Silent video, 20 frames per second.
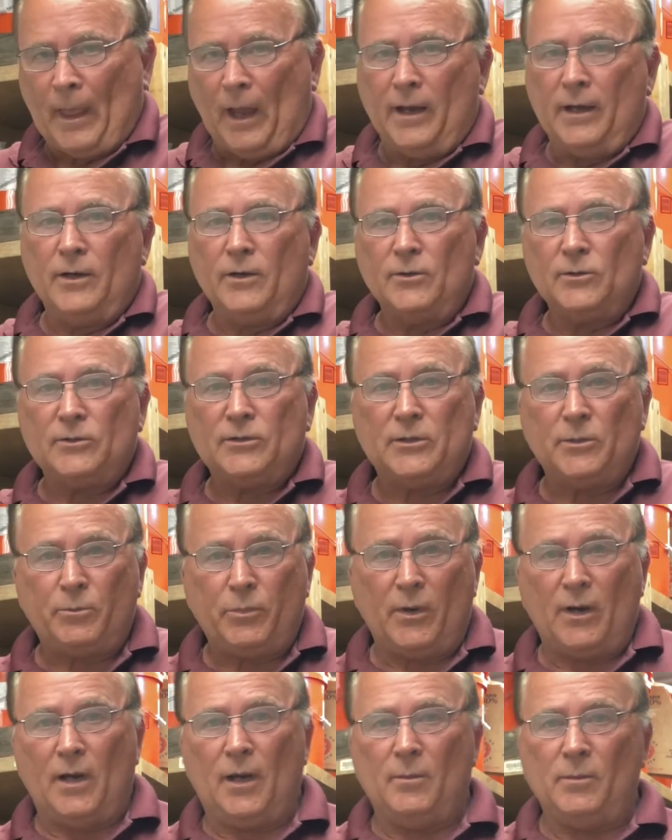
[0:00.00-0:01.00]
Here's the
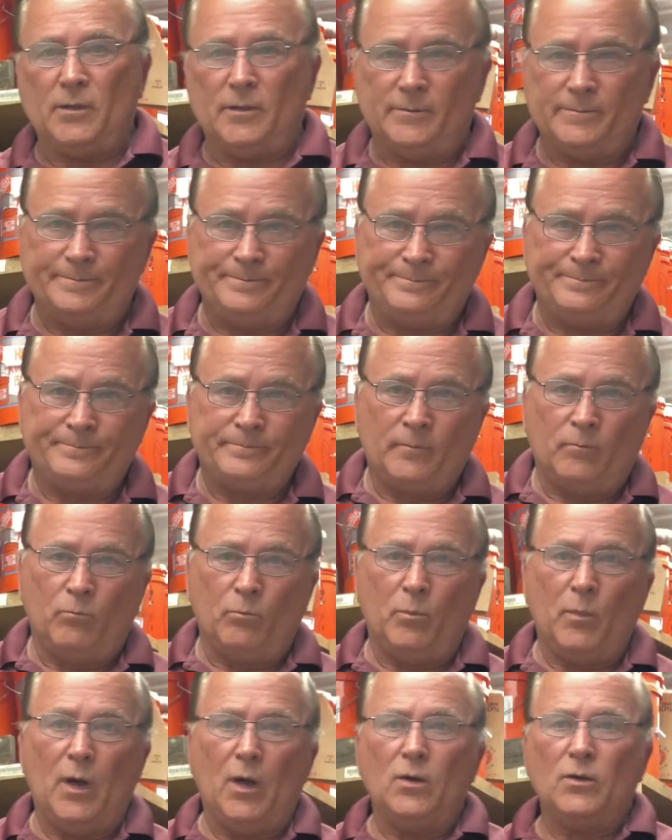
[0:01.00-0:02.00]
problem.
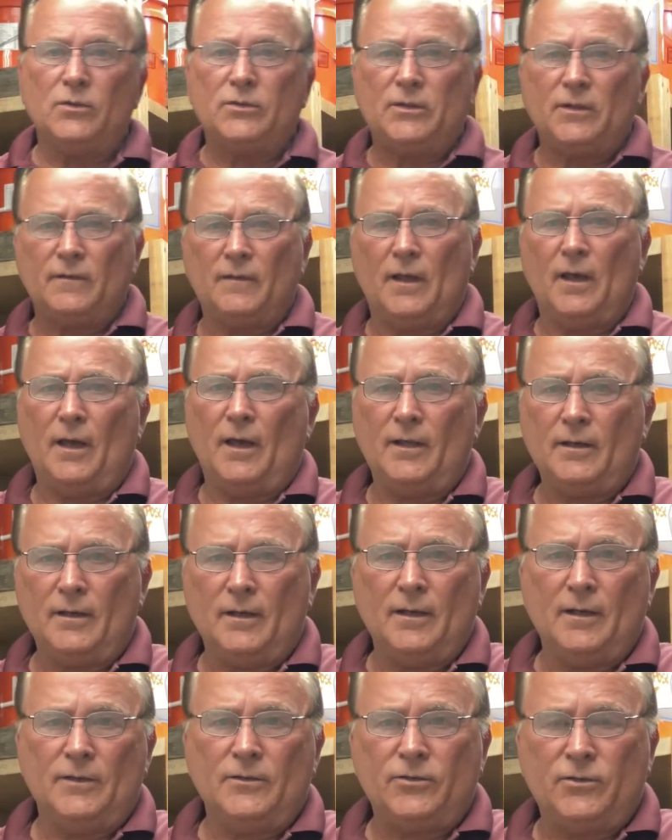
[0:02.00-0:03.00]
Most of that
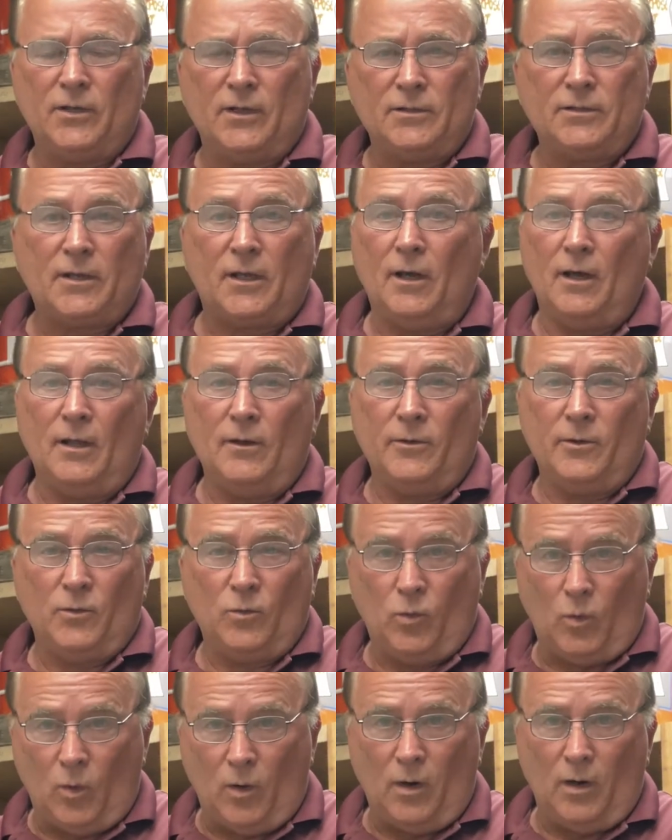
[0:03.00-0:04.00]
is just
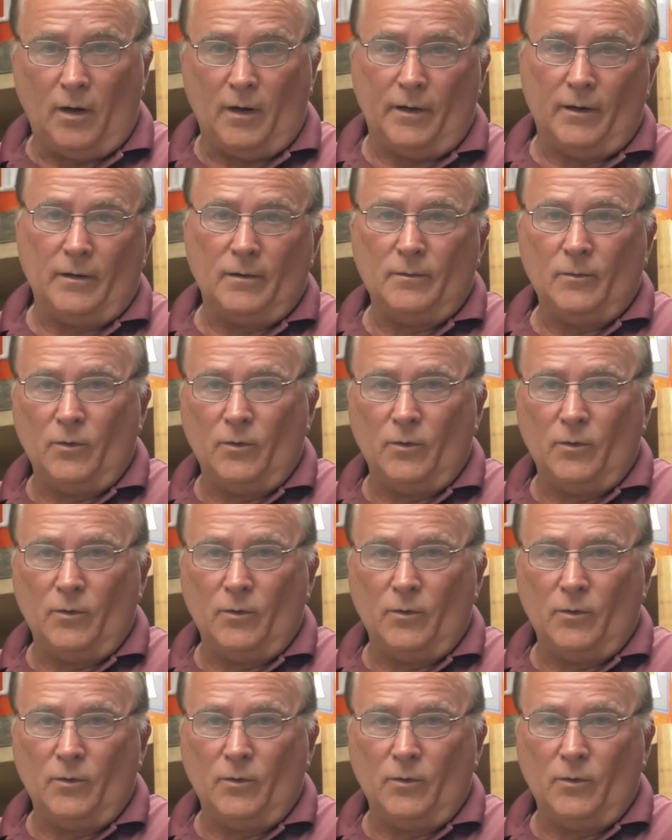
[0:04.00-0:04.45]
colored water